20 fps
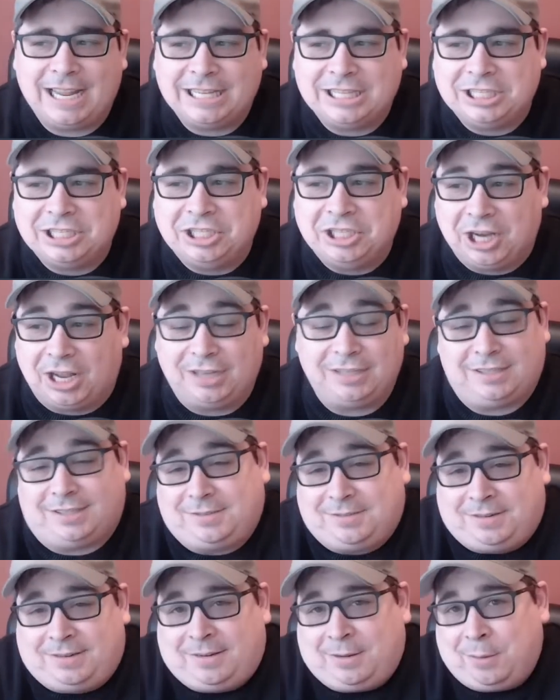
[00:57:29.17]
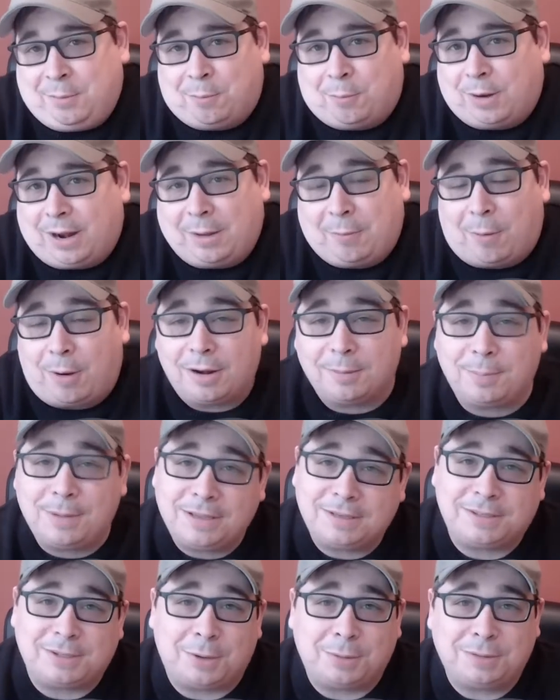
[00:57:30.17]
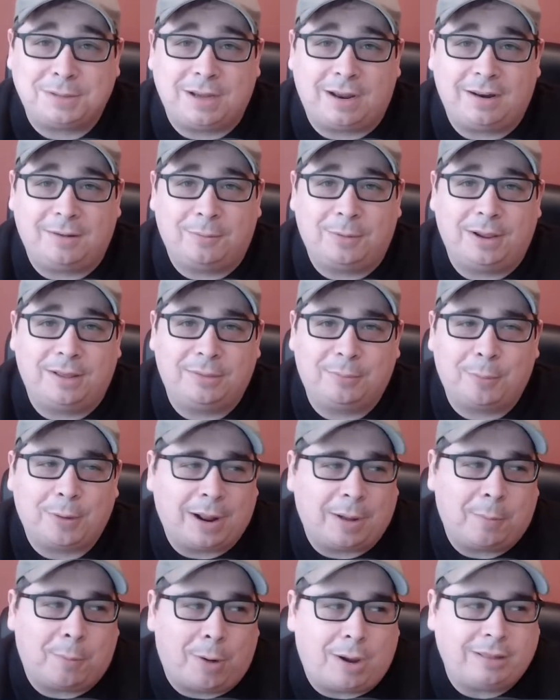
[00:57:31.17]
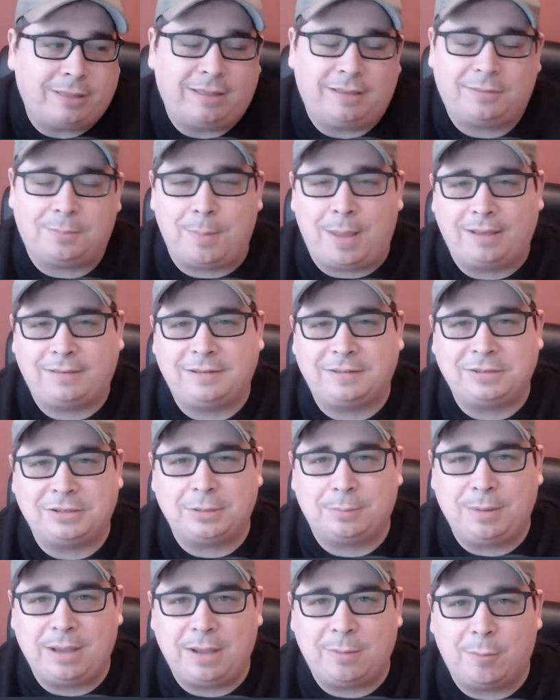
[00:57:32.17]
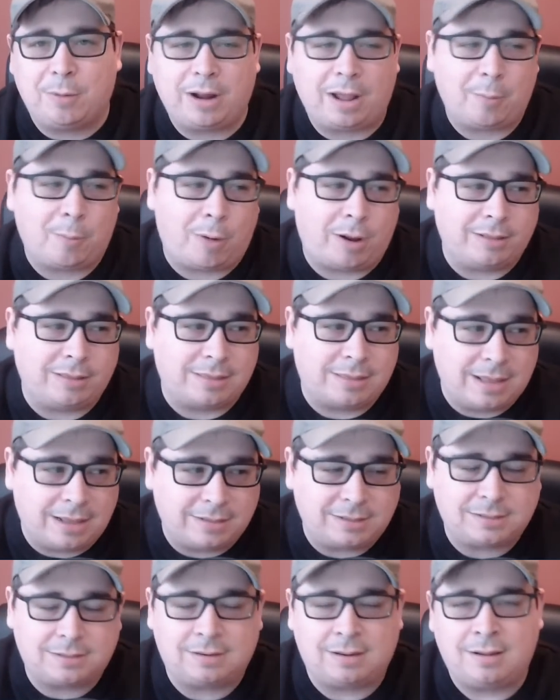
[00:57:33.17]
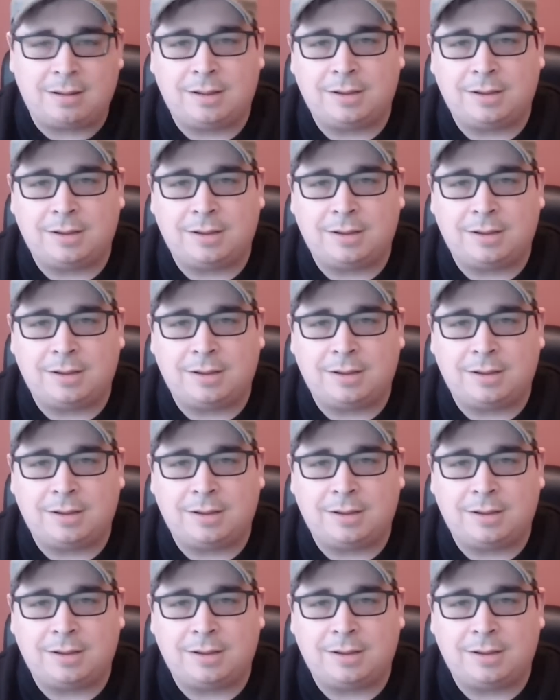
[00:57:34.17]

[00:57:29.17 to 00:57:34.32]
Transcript: It's just what I want to be associated with, what I want this message to be, what I want this